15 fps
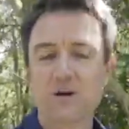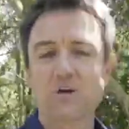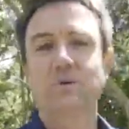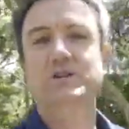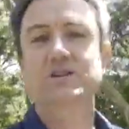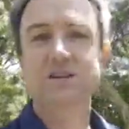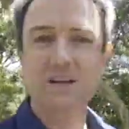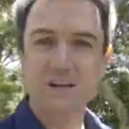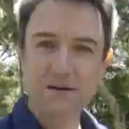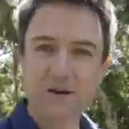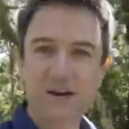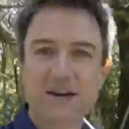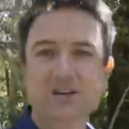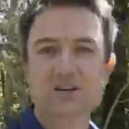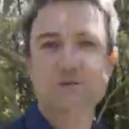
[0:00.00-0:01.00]
which is an
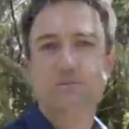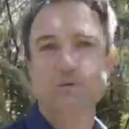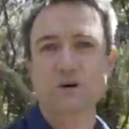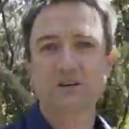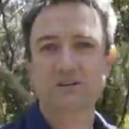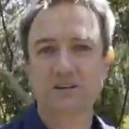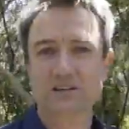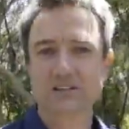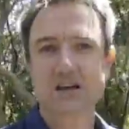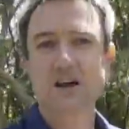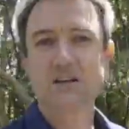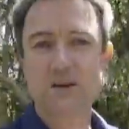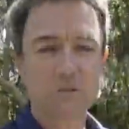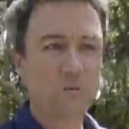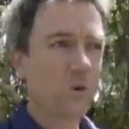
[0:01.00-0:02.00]
elimination process
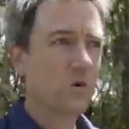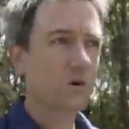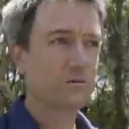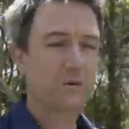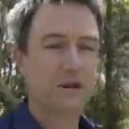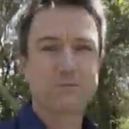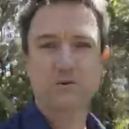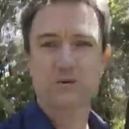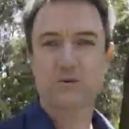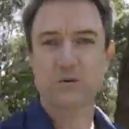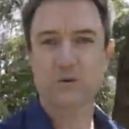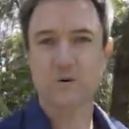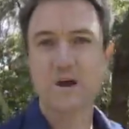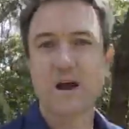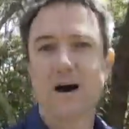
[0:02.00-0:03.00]
that walks people
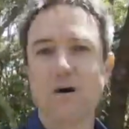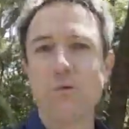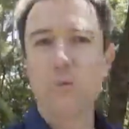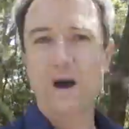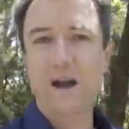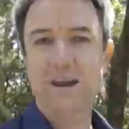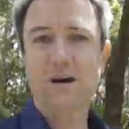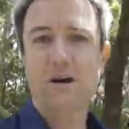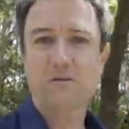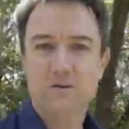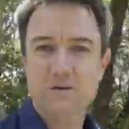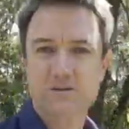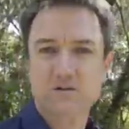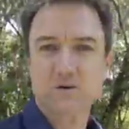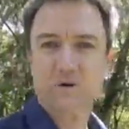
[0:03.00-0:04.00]
through a way of
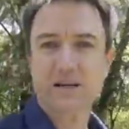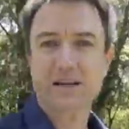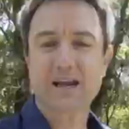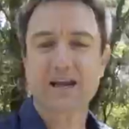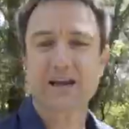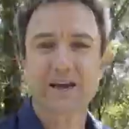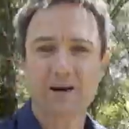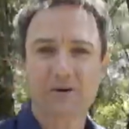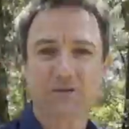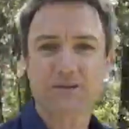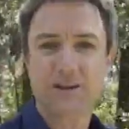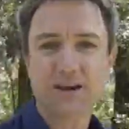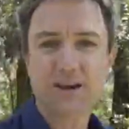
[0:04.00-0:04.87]
restoring gut health.